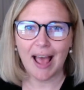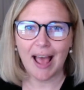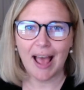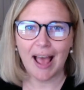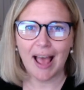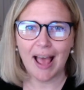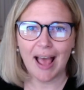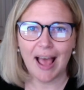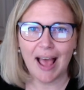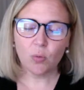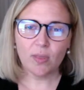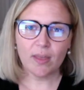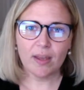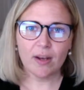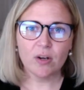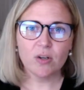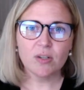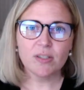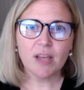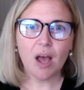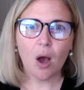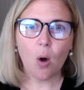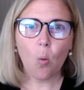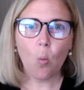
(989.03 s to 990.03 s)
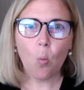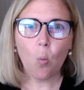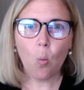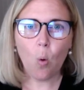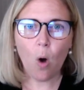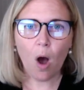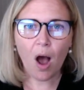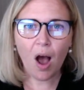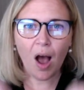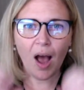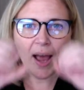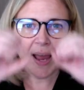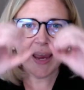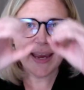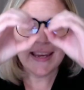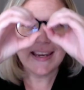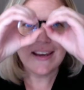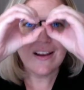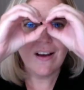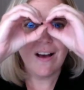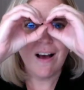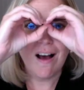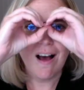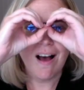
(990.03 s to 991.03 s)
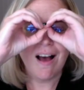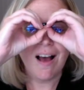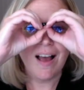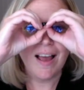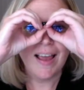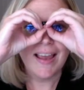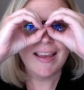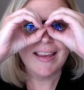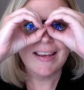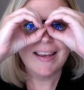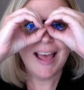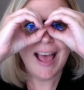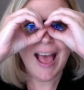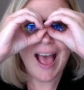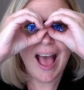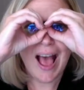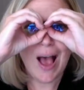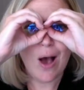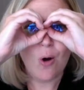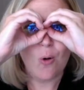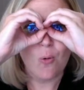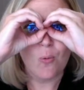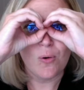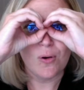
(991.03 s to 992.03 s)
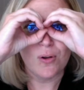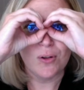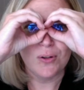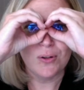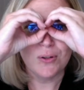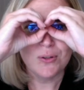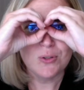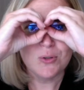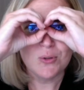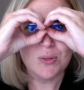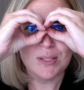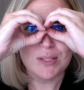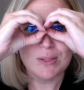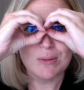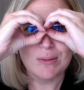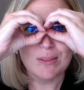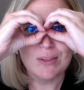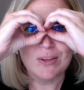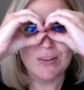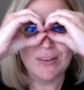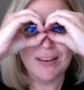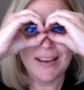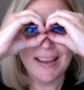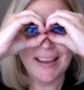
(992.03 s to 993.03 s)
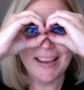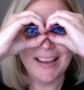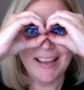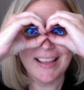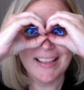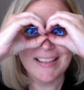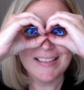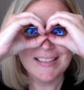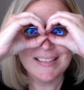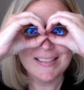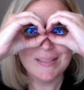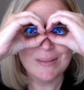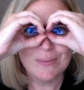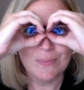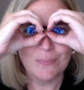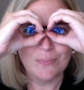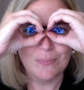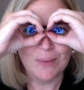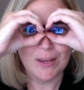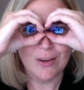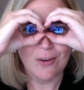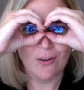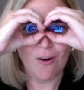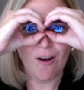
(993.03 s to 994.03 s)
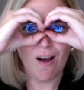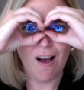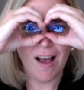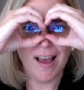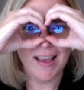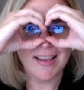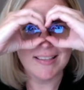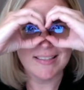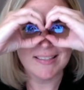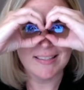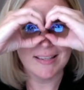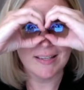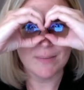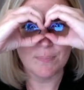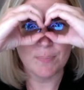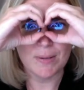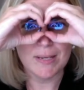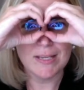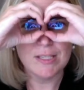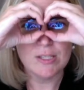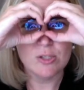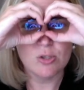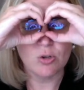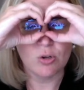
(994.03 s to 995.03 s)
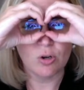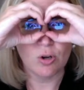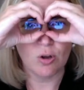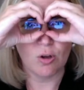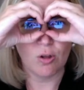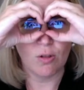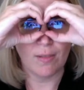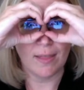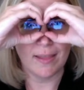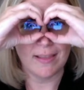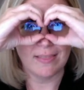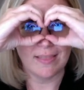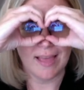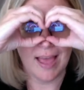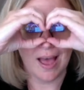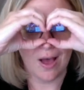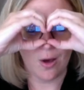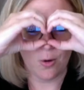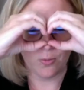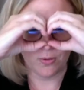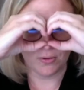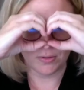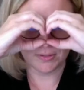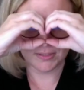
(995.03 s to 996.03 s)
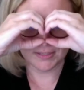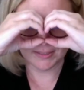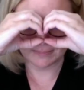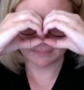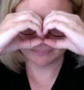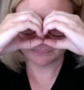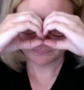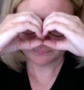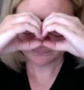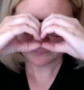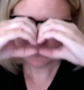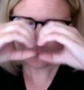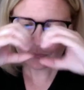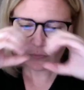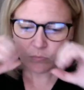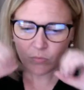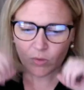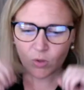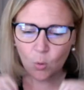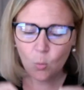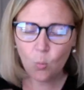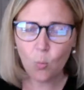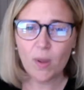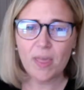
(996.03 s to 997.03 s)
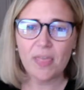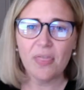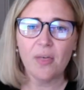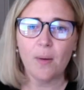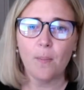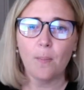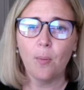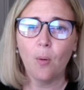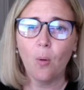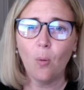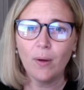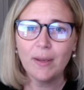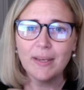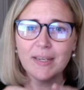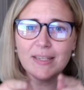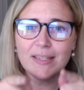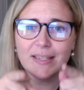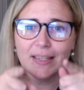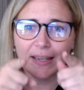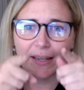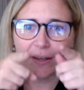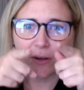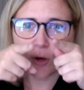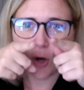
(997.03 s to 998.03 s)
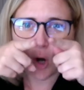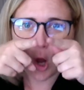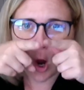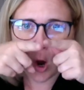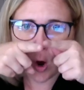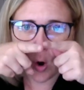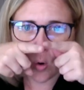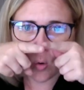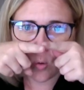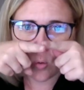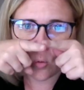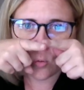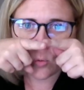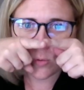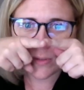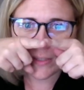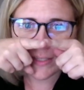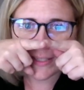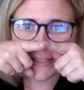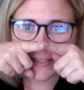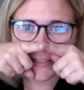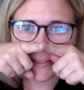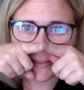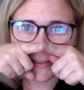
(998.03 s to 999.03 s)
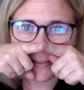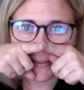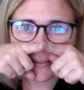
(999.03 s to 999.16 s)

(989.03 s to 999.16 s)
So there's a wide-eyed owl, do this with your hands, make your eyes like a big circle like the owls, with a pointed nose.